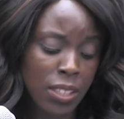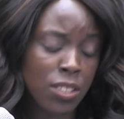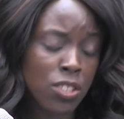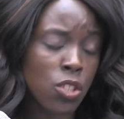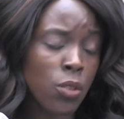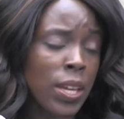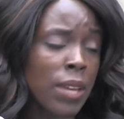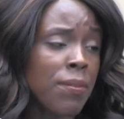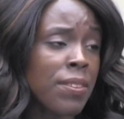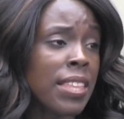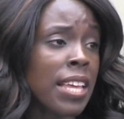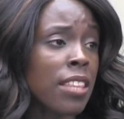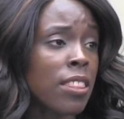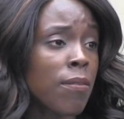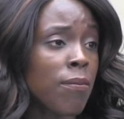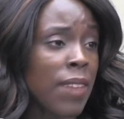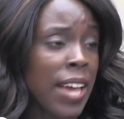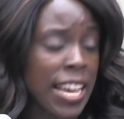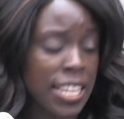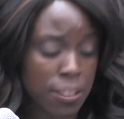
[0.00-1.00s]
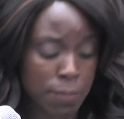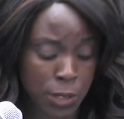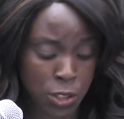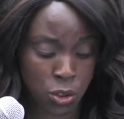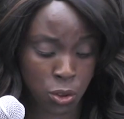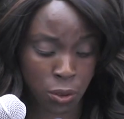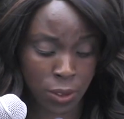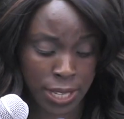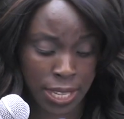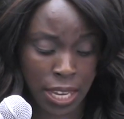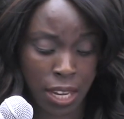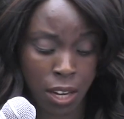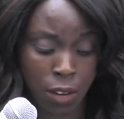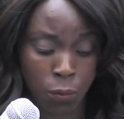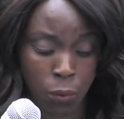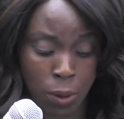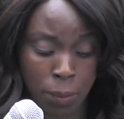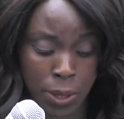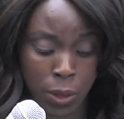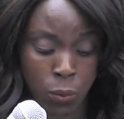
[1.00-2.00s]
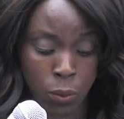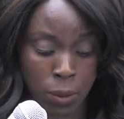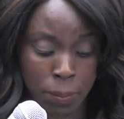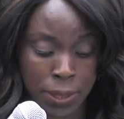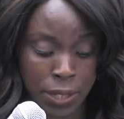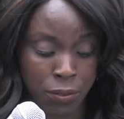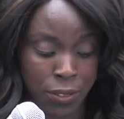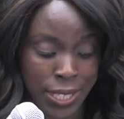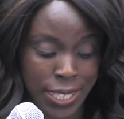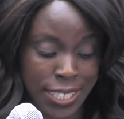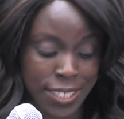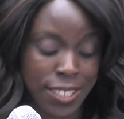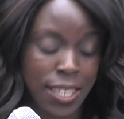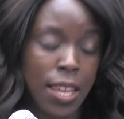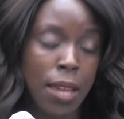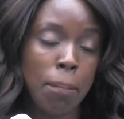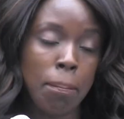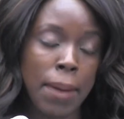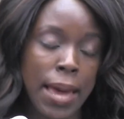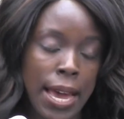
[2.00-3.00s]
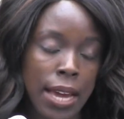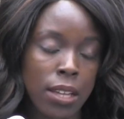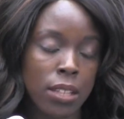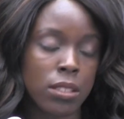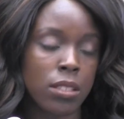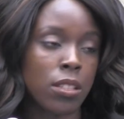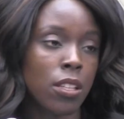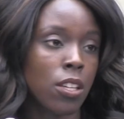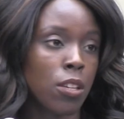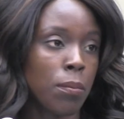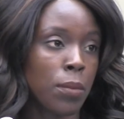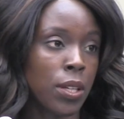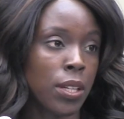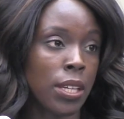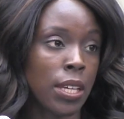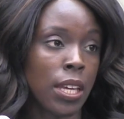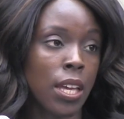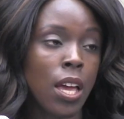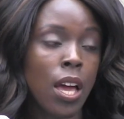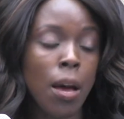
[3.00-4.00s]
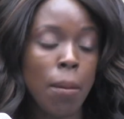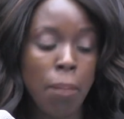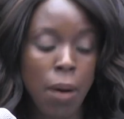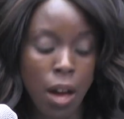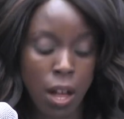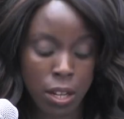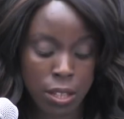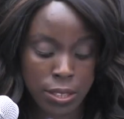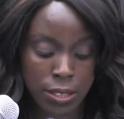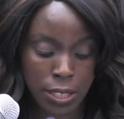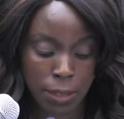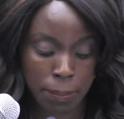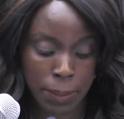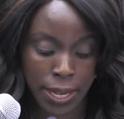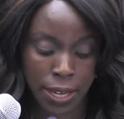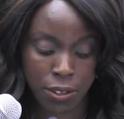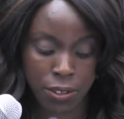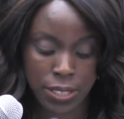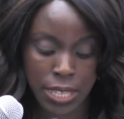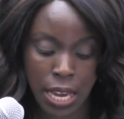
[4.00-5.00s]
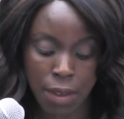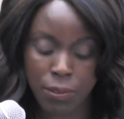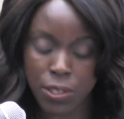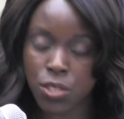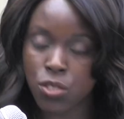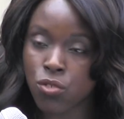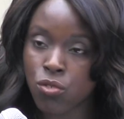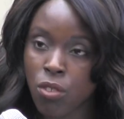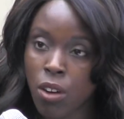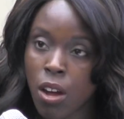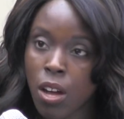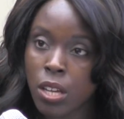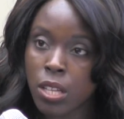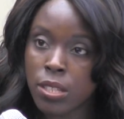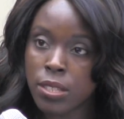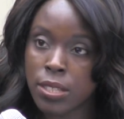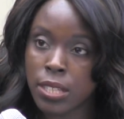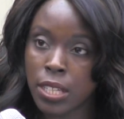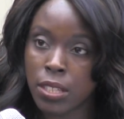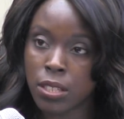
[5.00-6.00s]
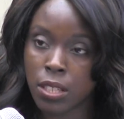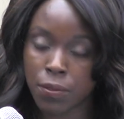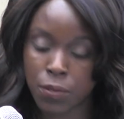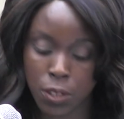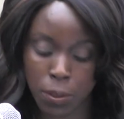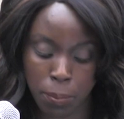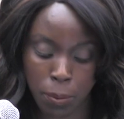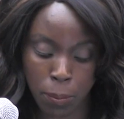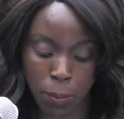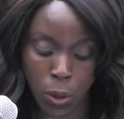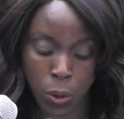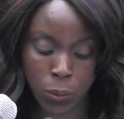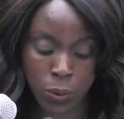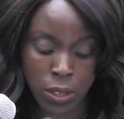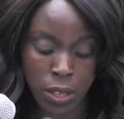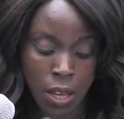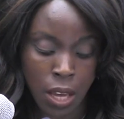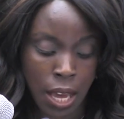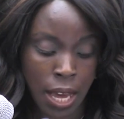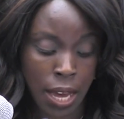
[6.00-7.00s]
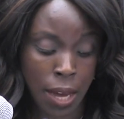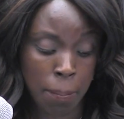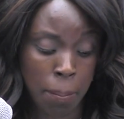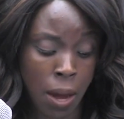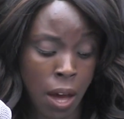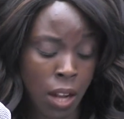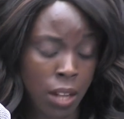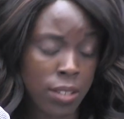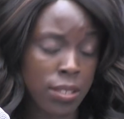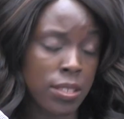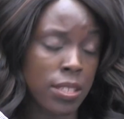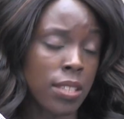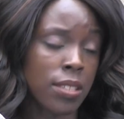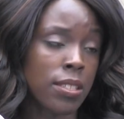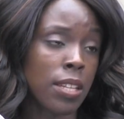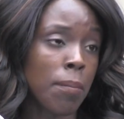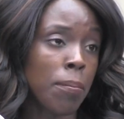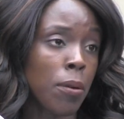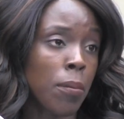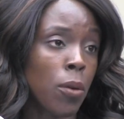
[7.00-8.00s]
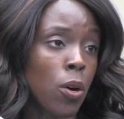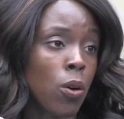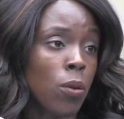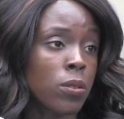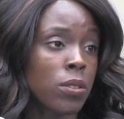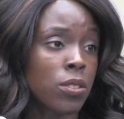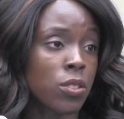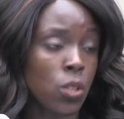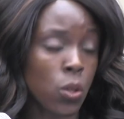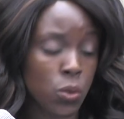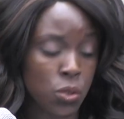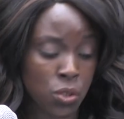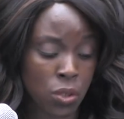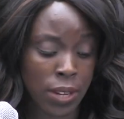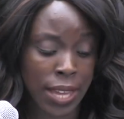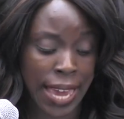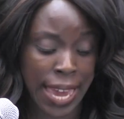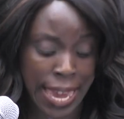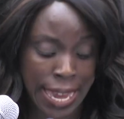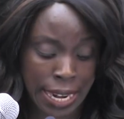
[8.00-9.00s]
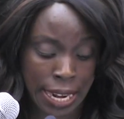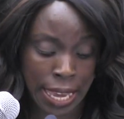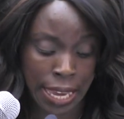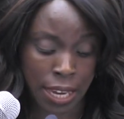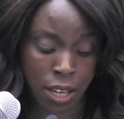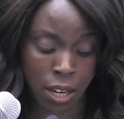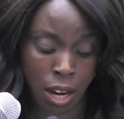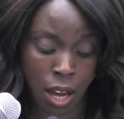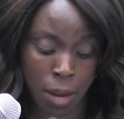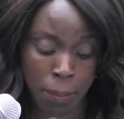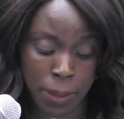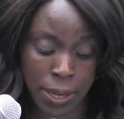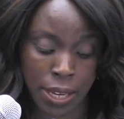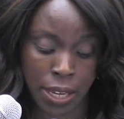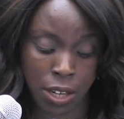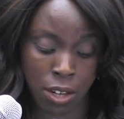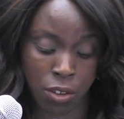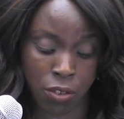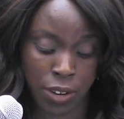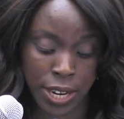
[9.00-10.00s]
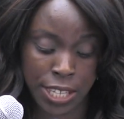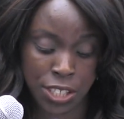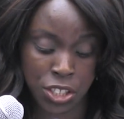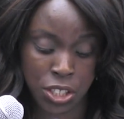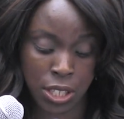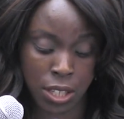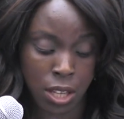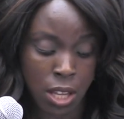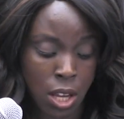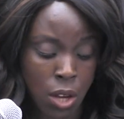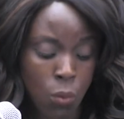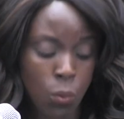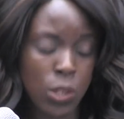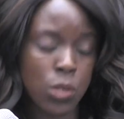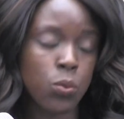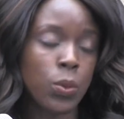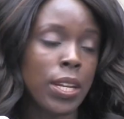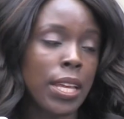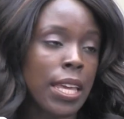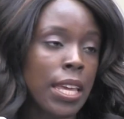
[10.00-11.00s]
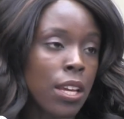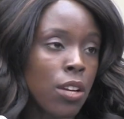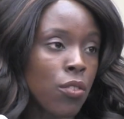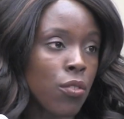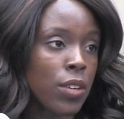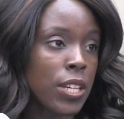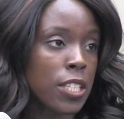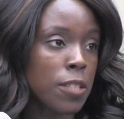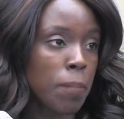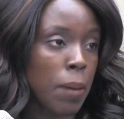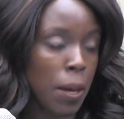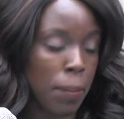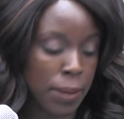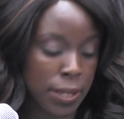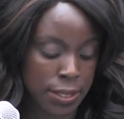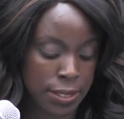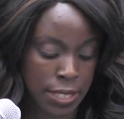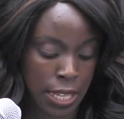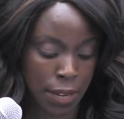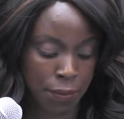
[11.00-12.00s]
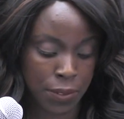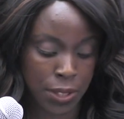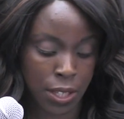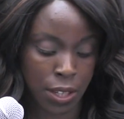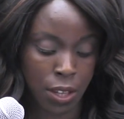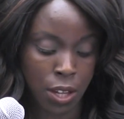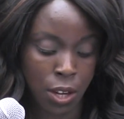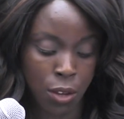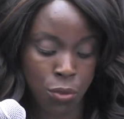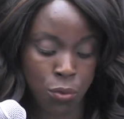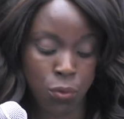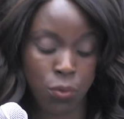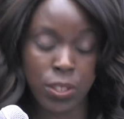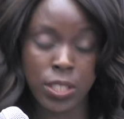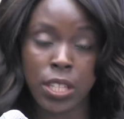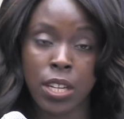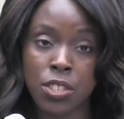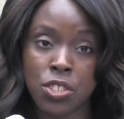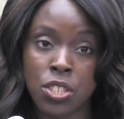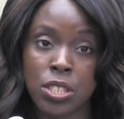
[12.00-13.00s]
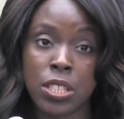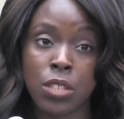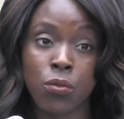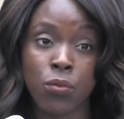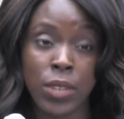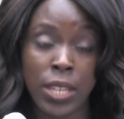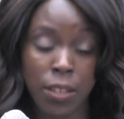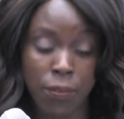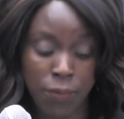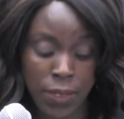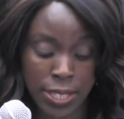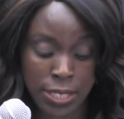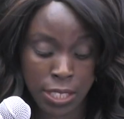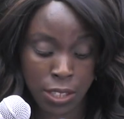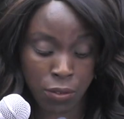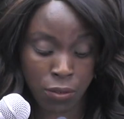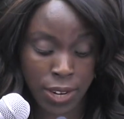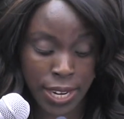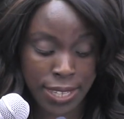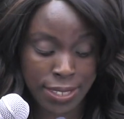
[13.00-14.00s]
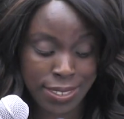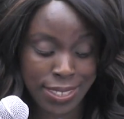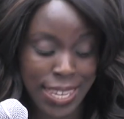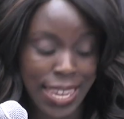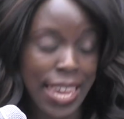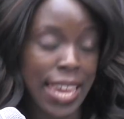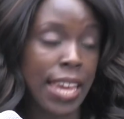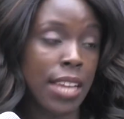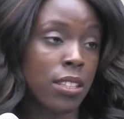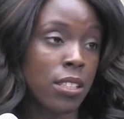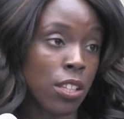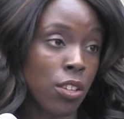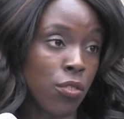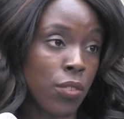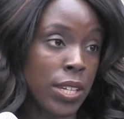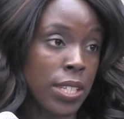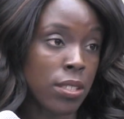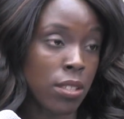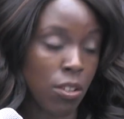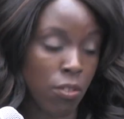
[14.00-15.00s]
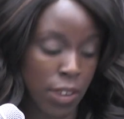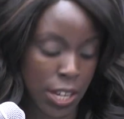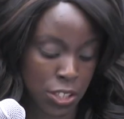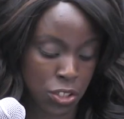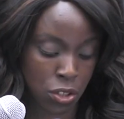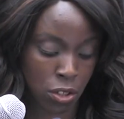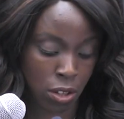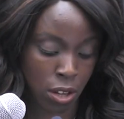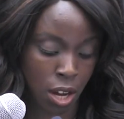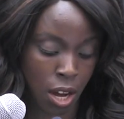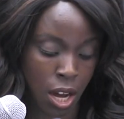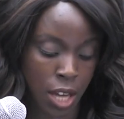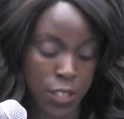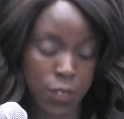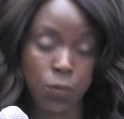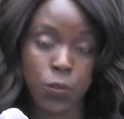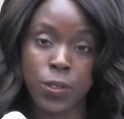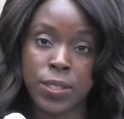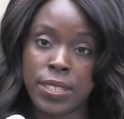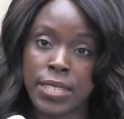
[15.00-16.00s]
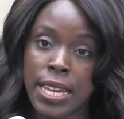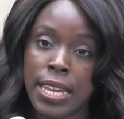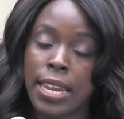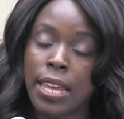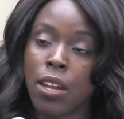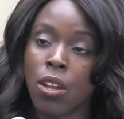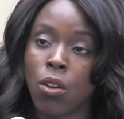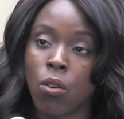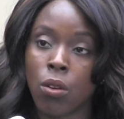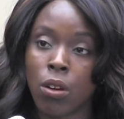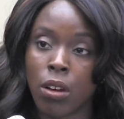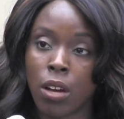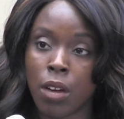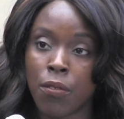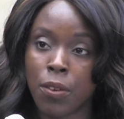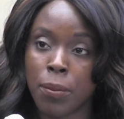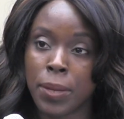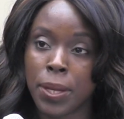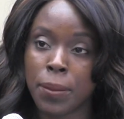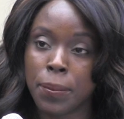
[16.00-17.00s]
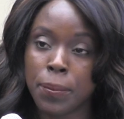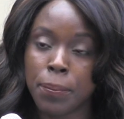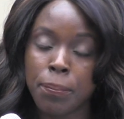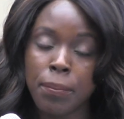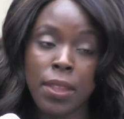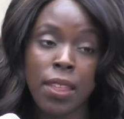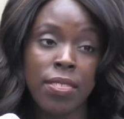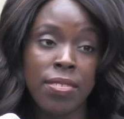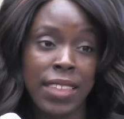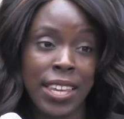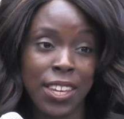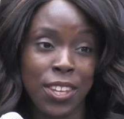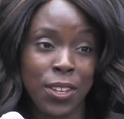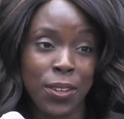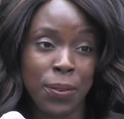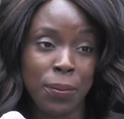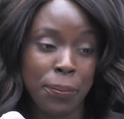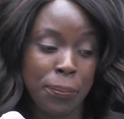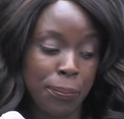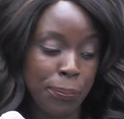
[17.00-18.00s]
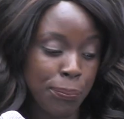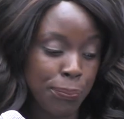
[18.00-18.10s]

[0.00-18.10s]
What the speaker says: So given that the vast majority of women will be released back into the community, policymakers have a strong incentive to promote policies that promote social and economic integration, which would increase public safety through reductions in reoffending rates and decrease correctional costs for state and local government. Thank you.